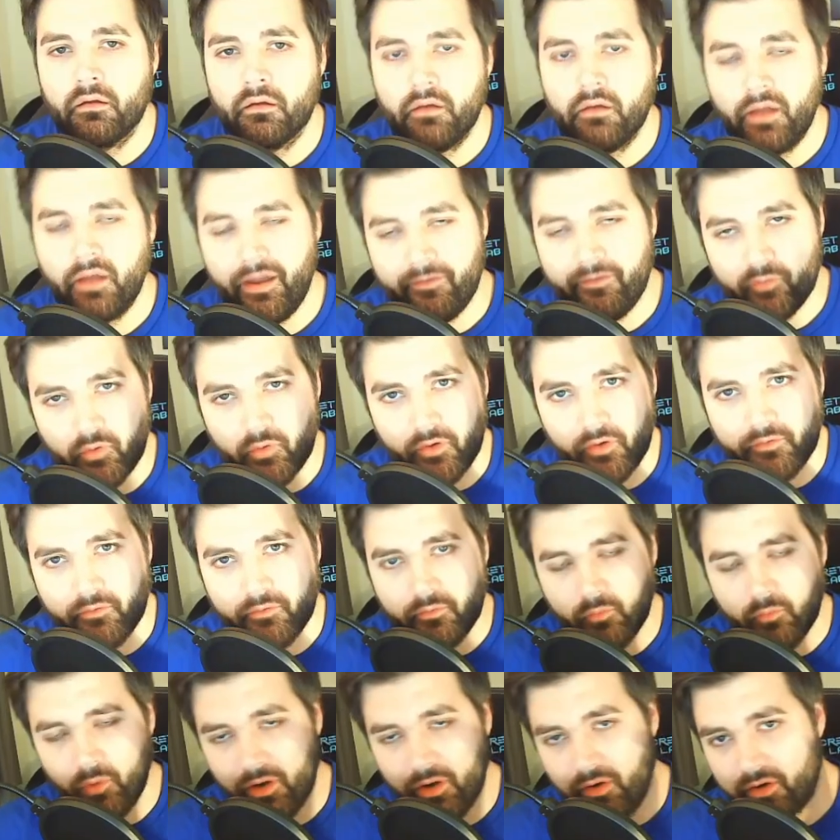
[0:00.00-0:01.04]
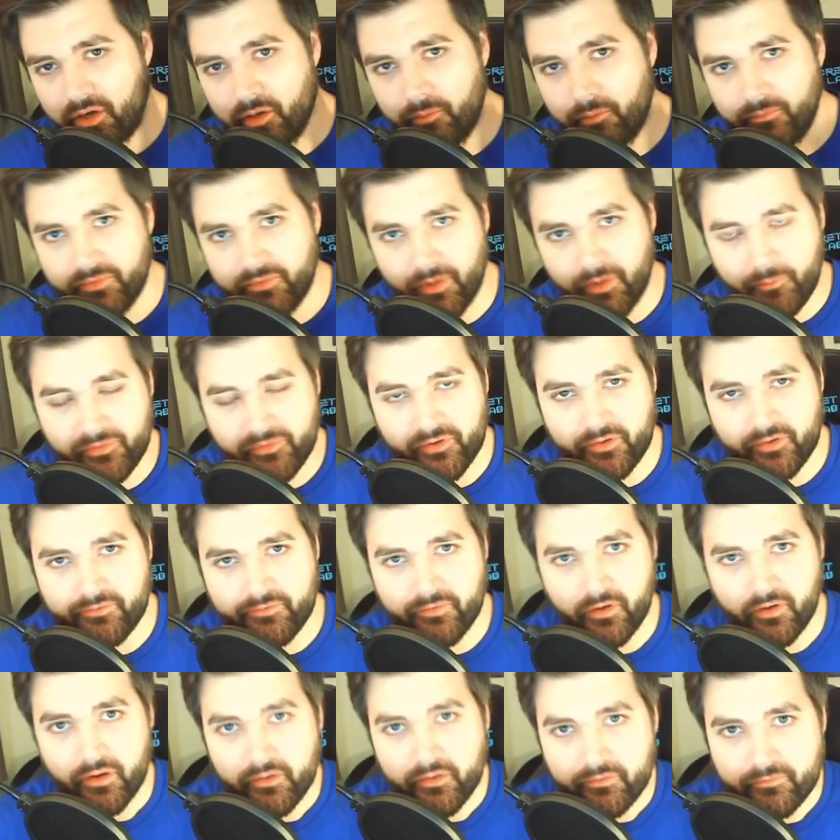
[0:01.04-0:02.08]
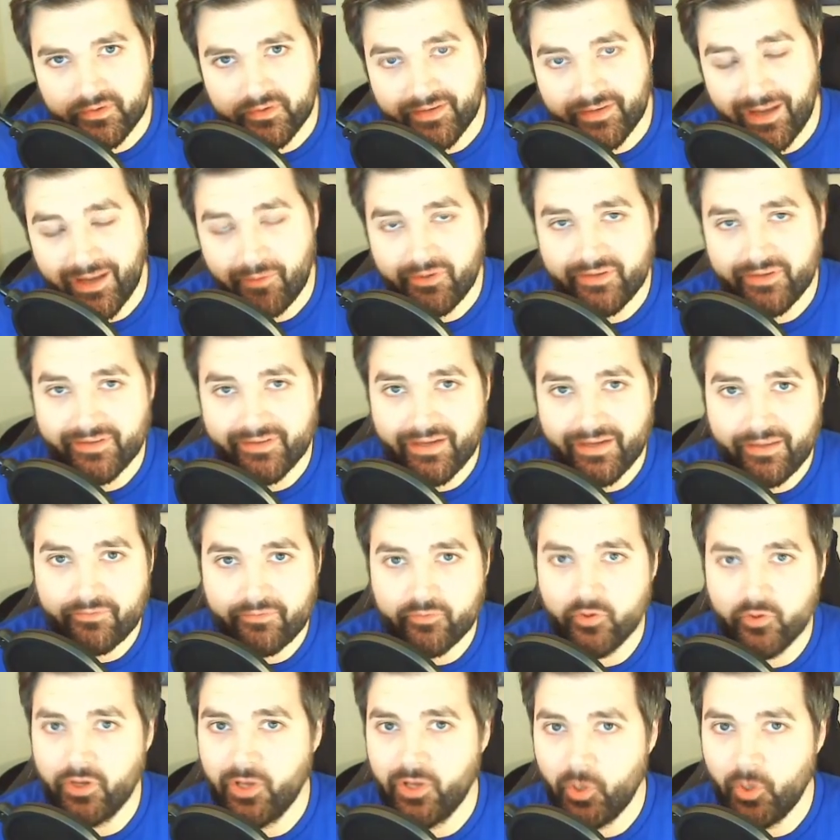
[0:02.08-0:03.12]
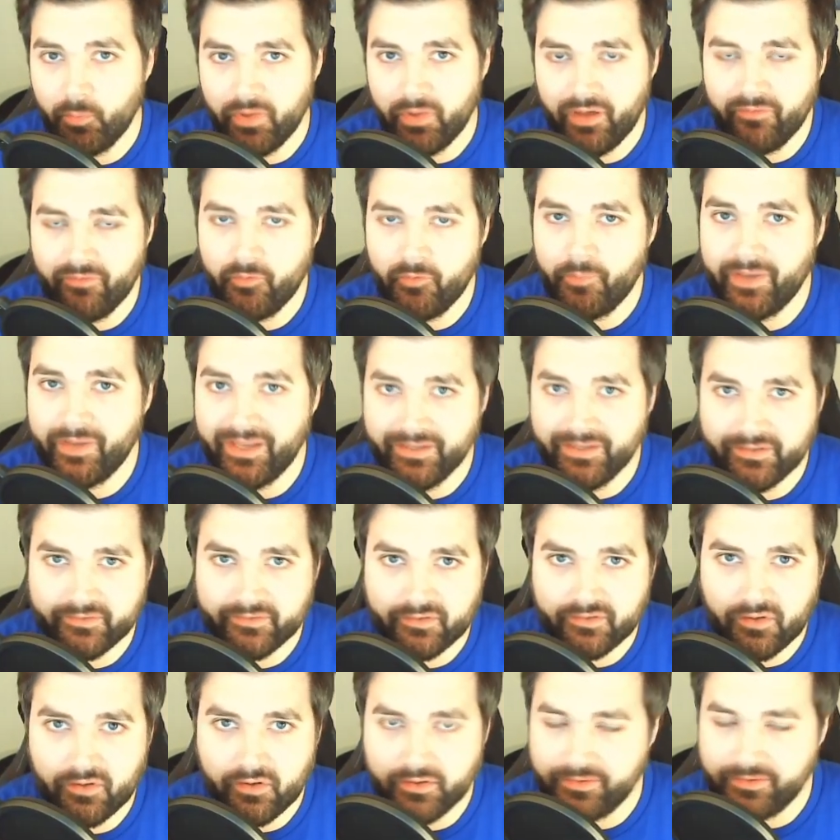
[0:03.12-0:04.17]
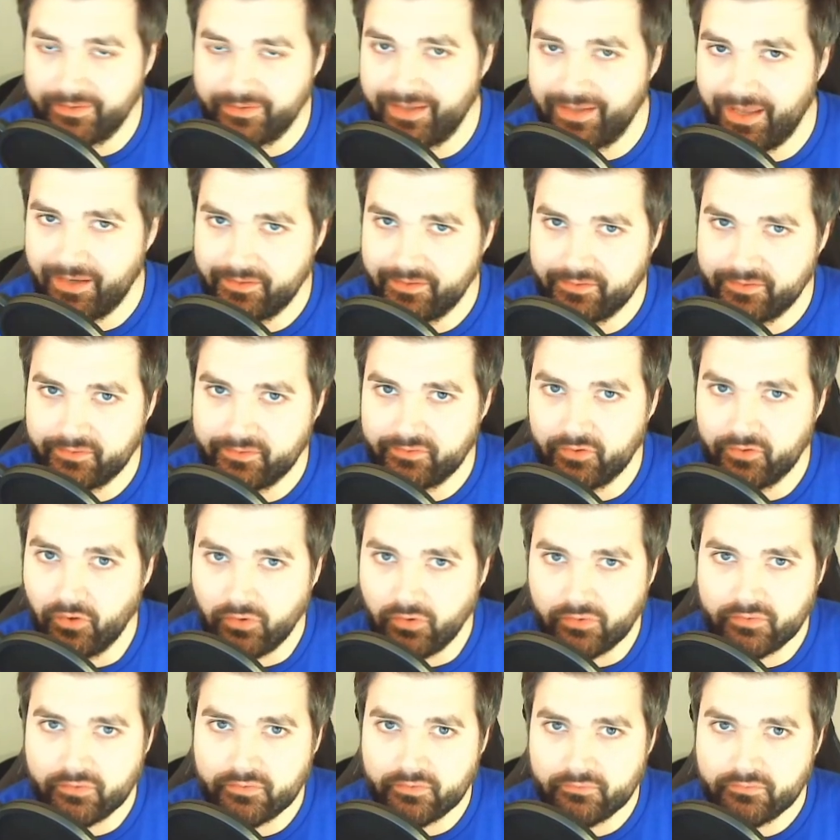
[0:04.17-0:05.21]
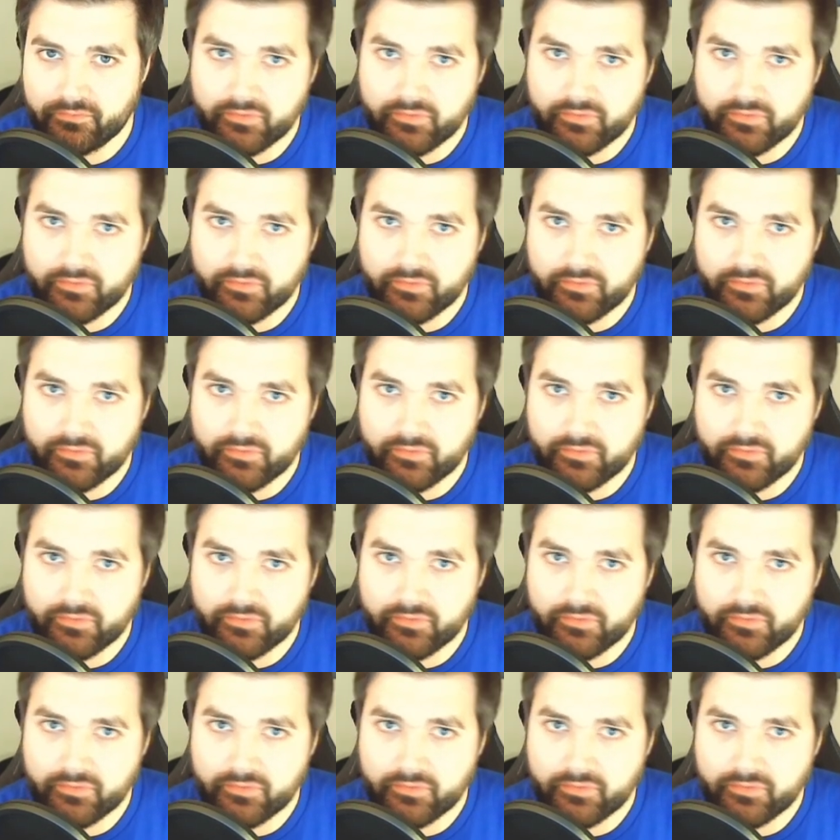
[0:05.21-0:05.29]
Hey everyone, welcome to episode 5. Today I'm going to take you through a little bit of a beginner's guide to getting into stocks.